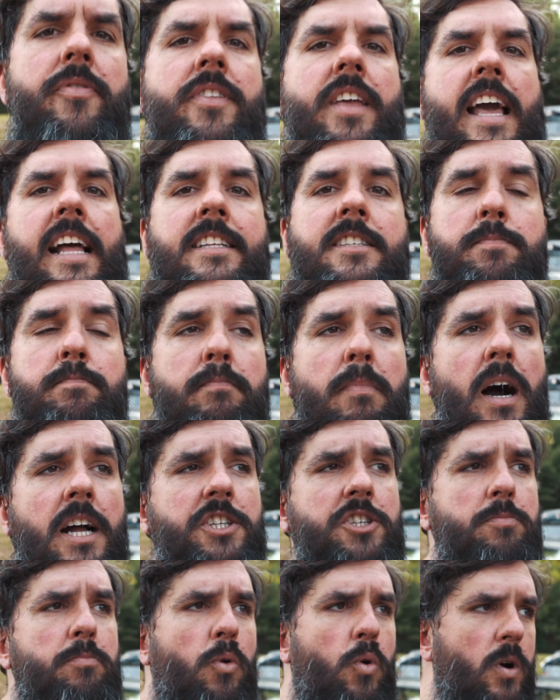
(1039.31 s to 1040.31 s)
it's
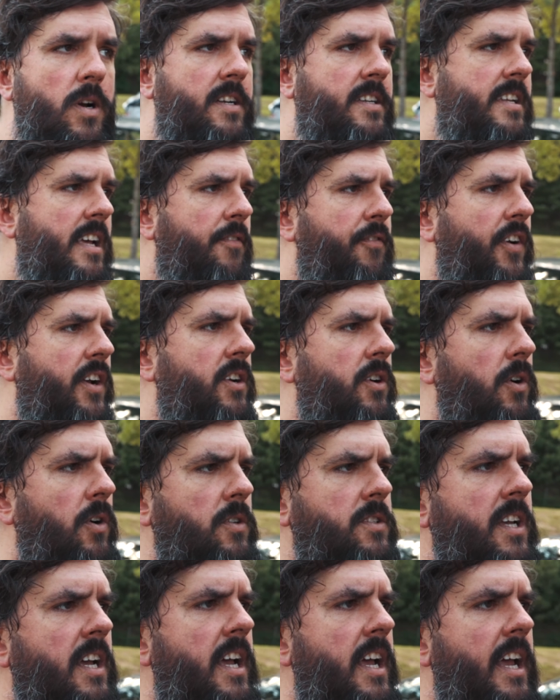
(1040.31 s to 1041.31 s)
much more
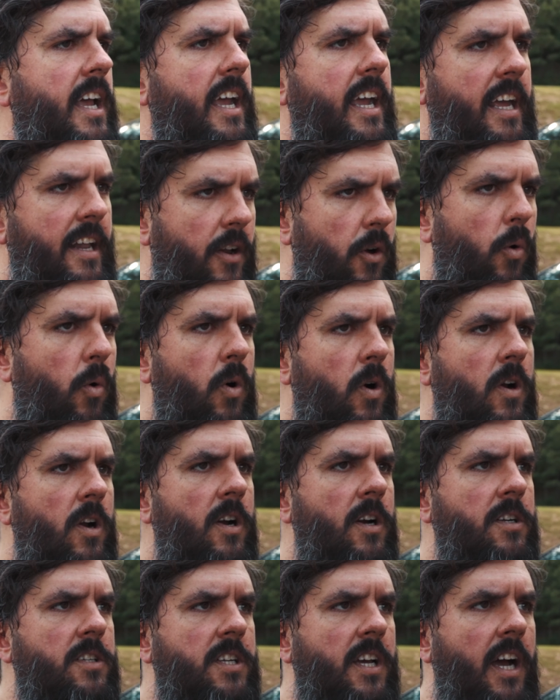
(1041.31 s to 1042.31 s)
difficult in
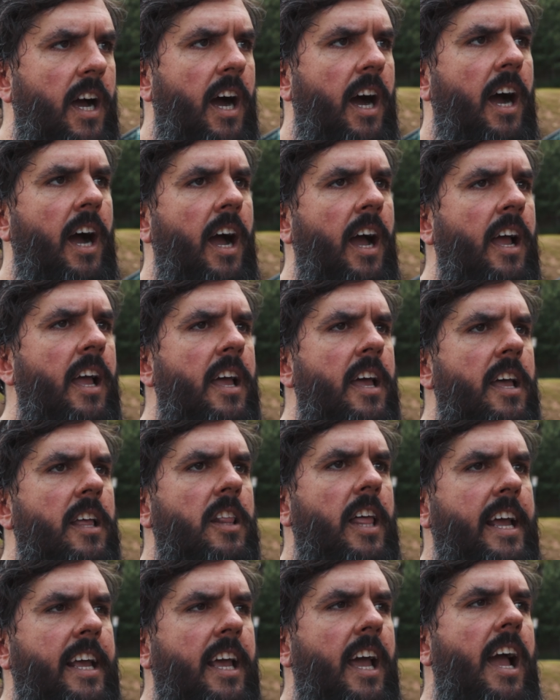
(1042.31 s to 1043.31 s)
order to,
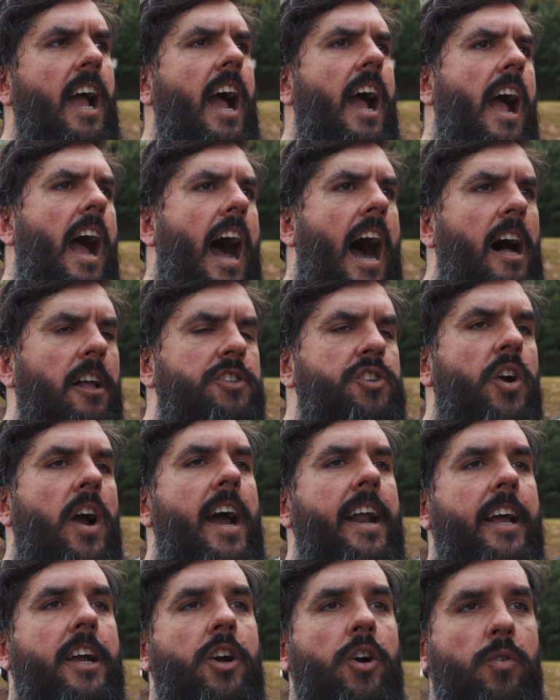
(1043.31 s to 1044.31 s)
like, I'll
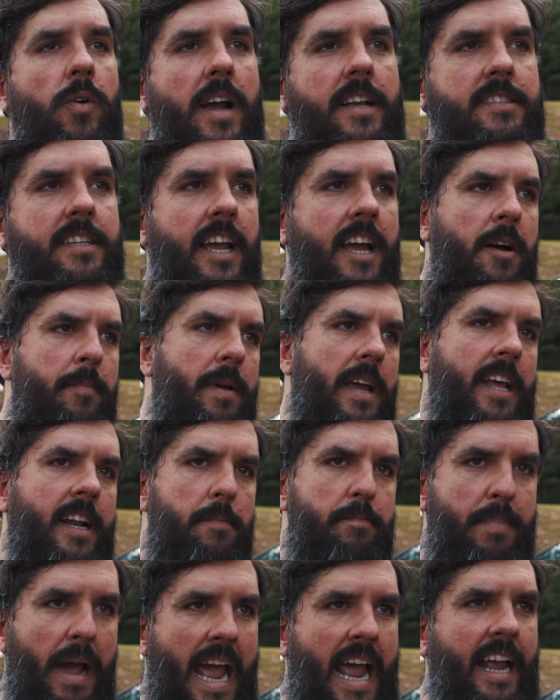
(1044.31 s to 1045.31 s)
try to correct, say I'm in a
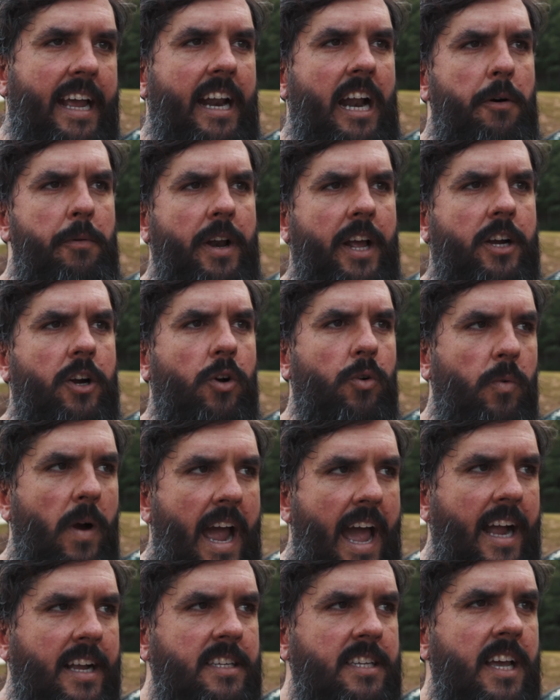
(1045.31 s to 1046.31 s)
bank and I want to
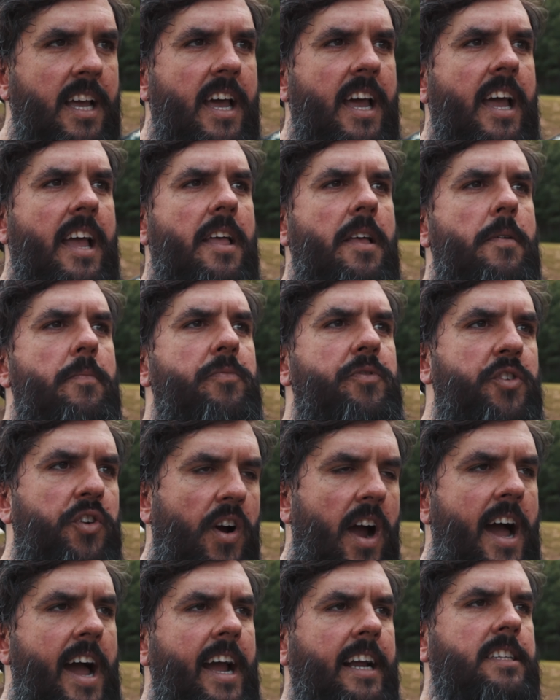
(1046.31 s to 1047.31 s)
correct,
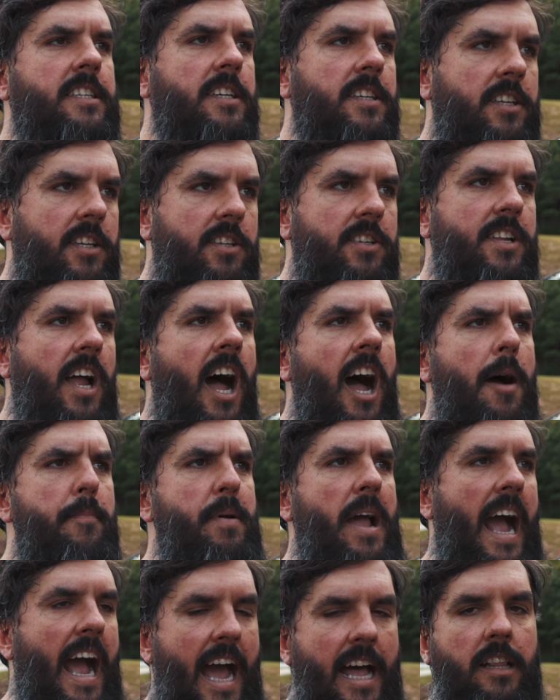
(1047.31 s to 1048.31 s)
trying to stop
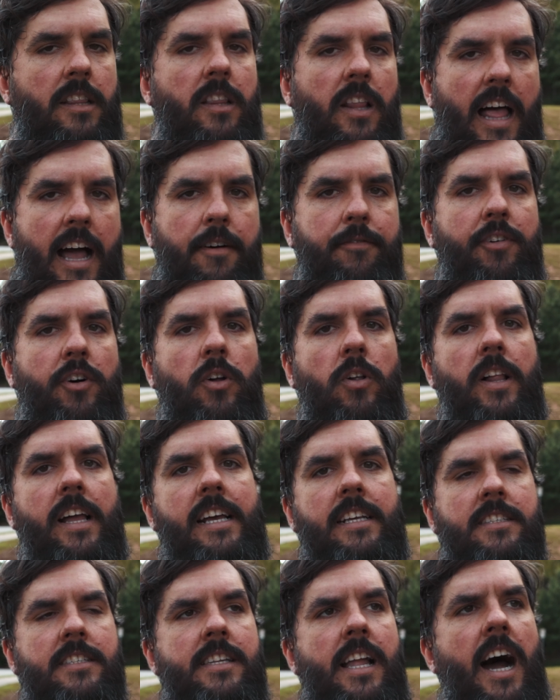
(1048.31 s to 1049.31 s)
at level
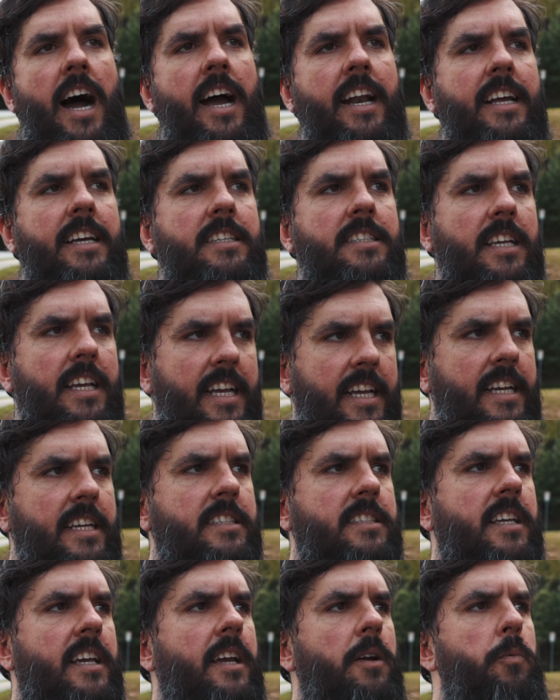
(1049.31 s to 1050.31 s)
is not as
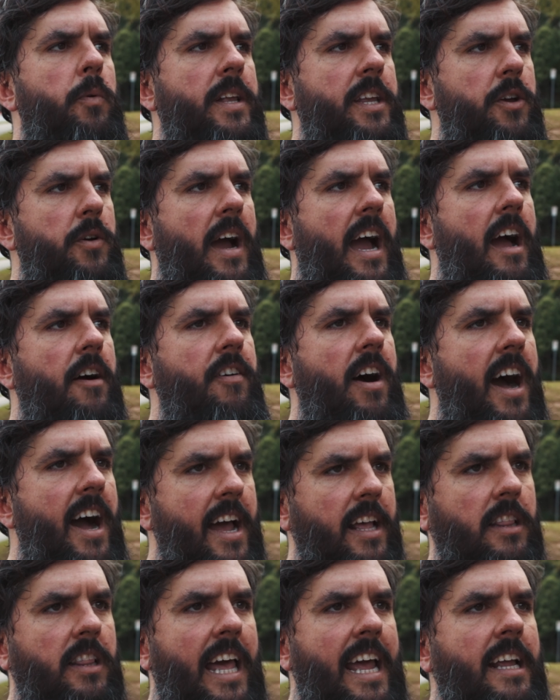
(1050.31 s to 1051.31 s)
easy when you have
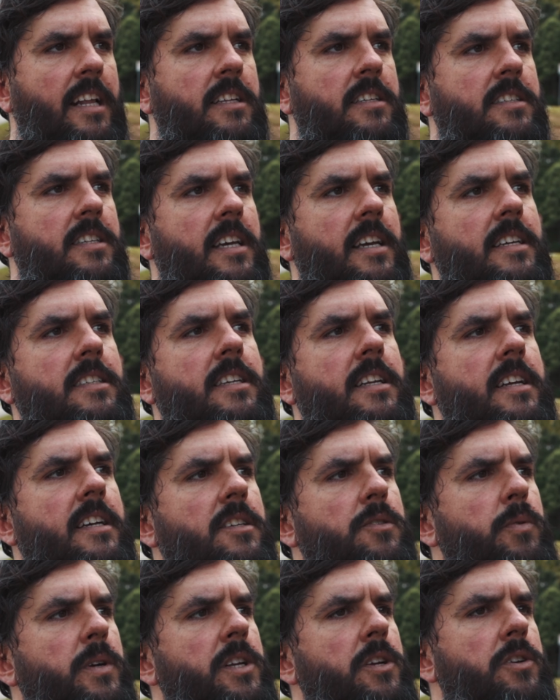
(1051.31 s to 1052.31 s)
high latency as it
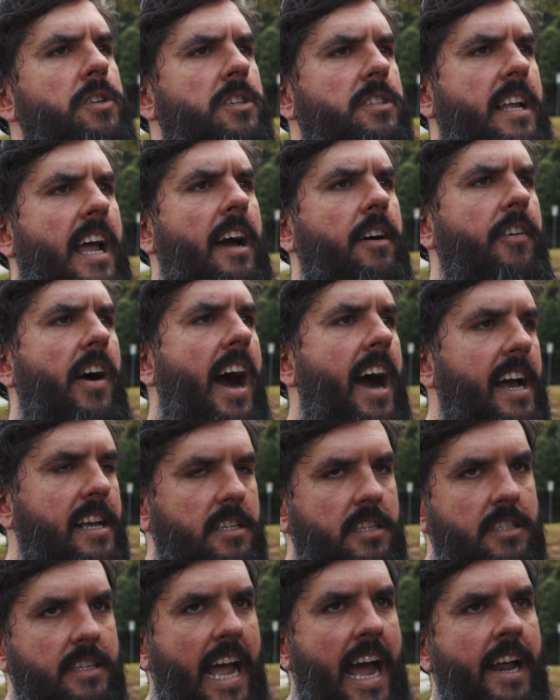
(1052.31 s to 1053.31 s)
is when you just have high
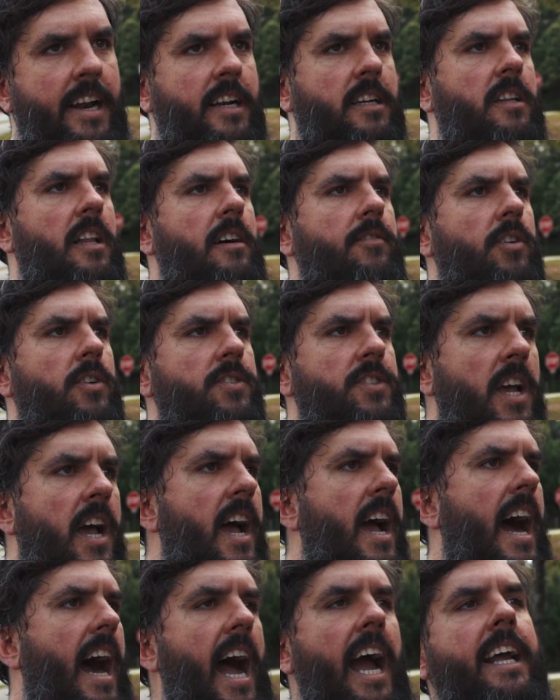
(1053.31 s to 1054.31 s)
static levels.
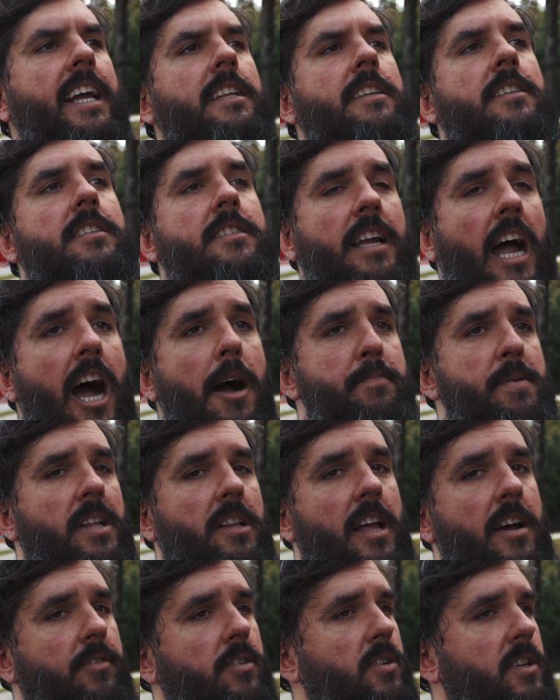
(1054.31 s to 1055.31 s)
I can stop at
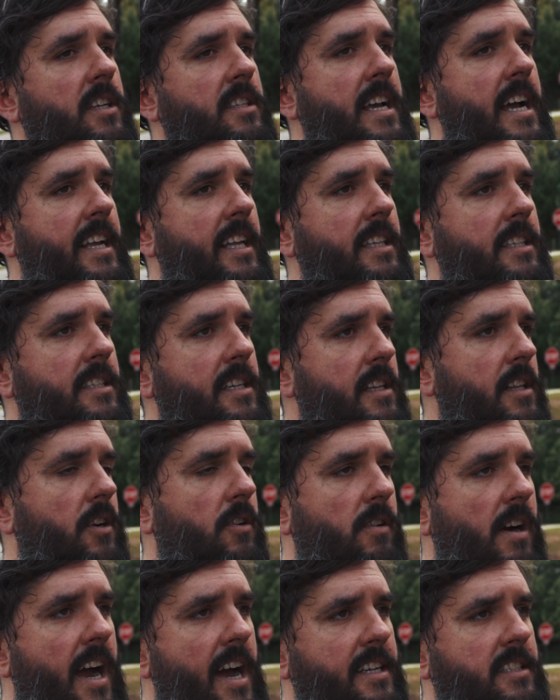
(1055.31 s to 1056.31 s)
level because I can see the
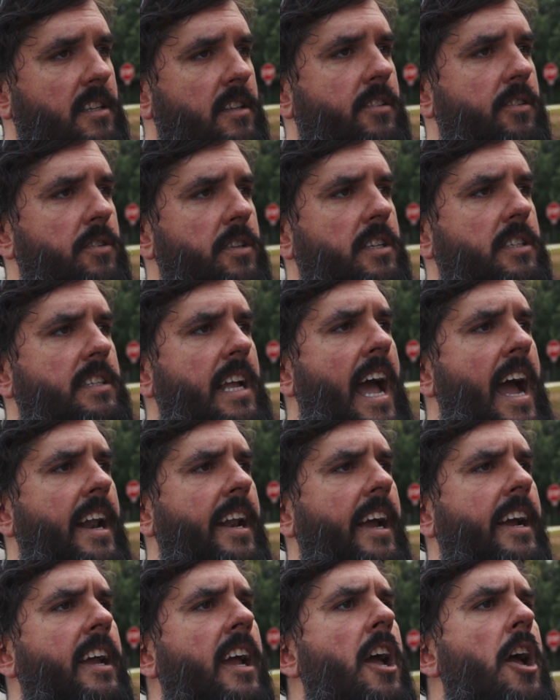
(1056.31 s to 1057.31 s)
horizon through the
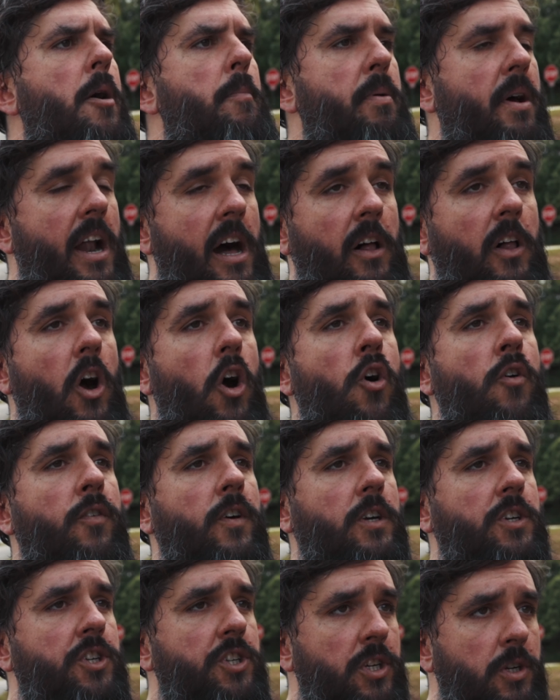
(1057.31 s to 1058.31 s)
static, but I'll
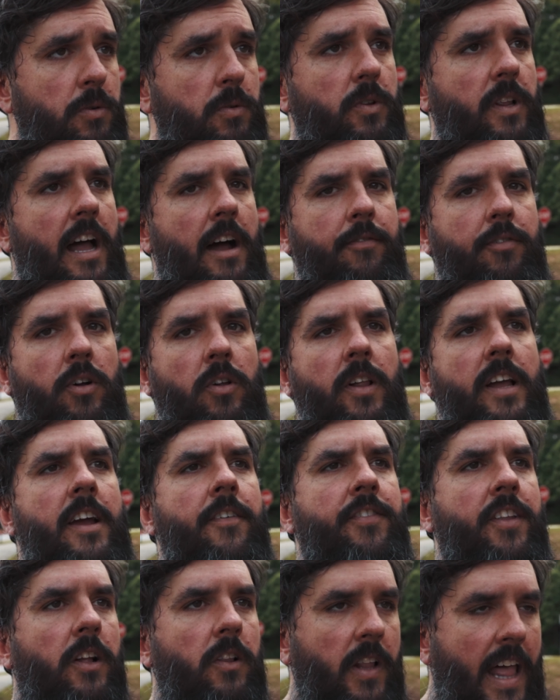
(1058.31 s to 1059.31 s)
overshoot level
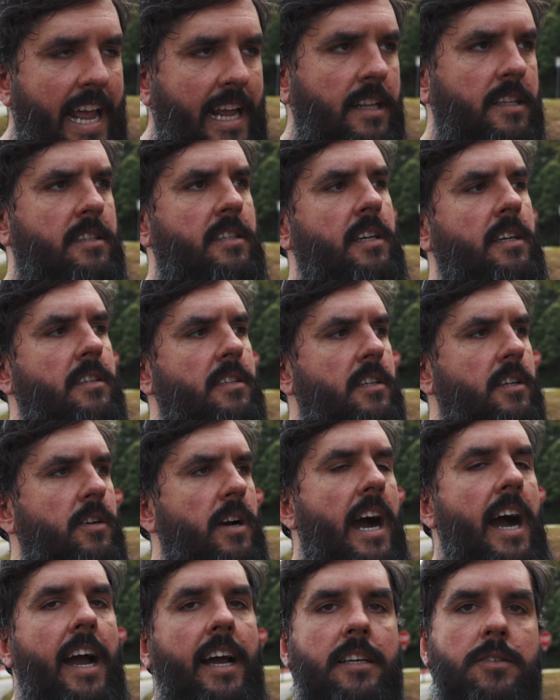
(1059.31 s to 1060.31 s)
if the latency is too
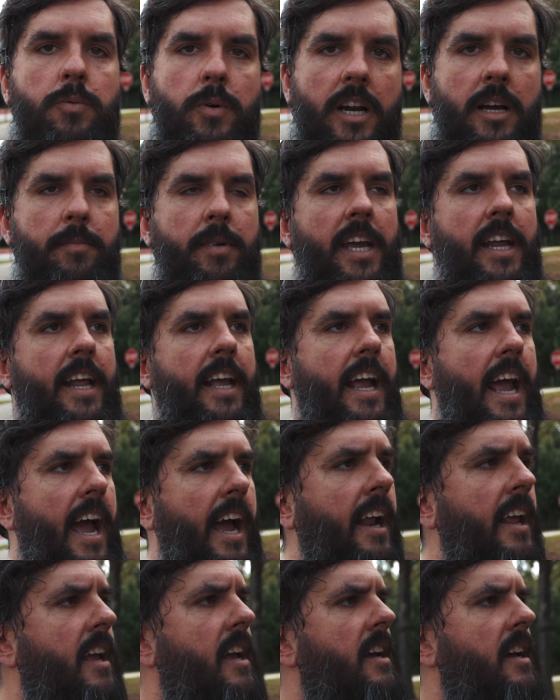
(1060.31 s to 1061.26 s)
high, is what I'm getting at.